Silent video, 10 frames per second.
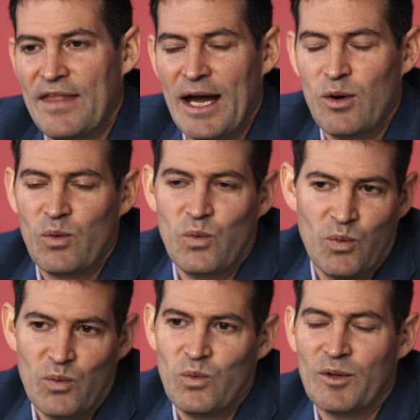that w-
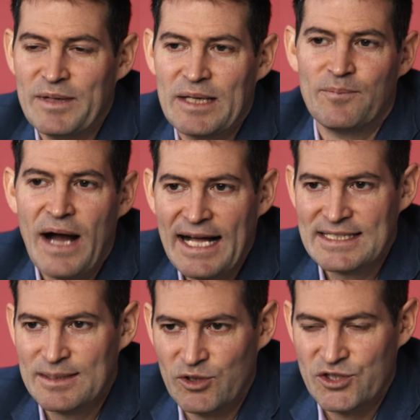will be
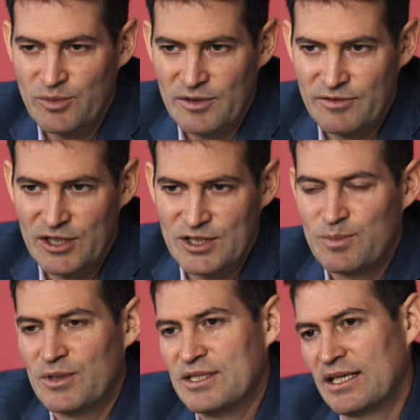impossible to reverse,
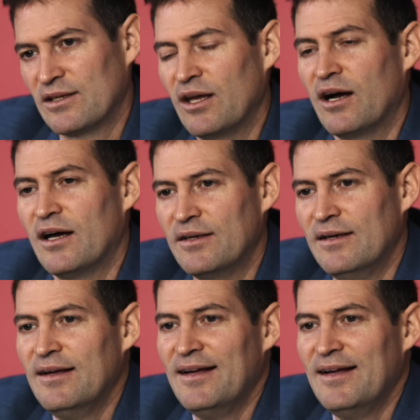particularly on